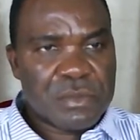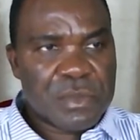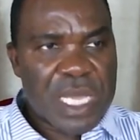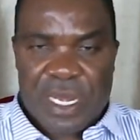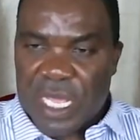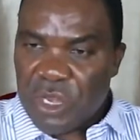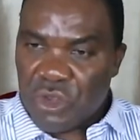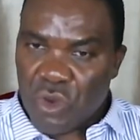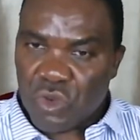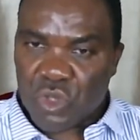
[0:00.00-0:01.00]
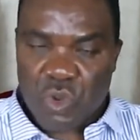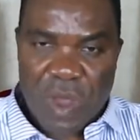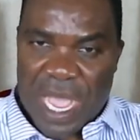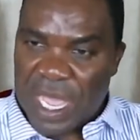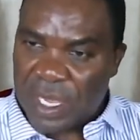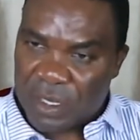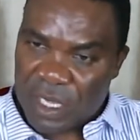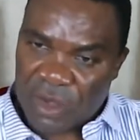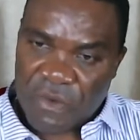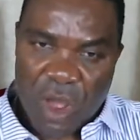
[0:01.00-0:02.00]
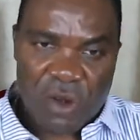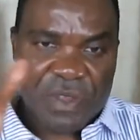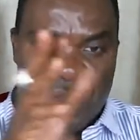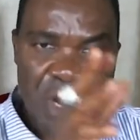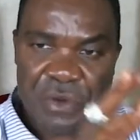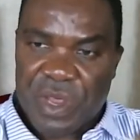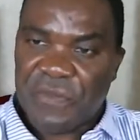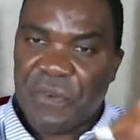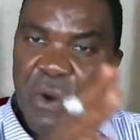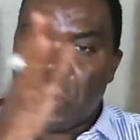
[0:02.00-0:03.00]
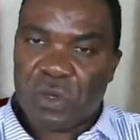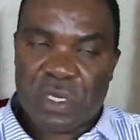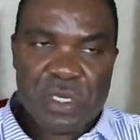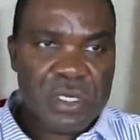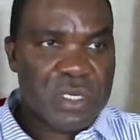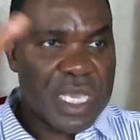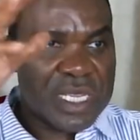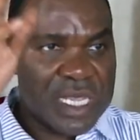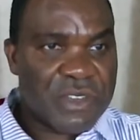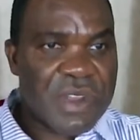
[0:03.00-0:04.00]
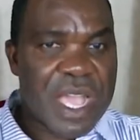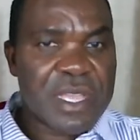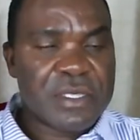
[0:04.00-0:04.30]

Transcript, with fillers: And then those who are involved in hundredfold, etc.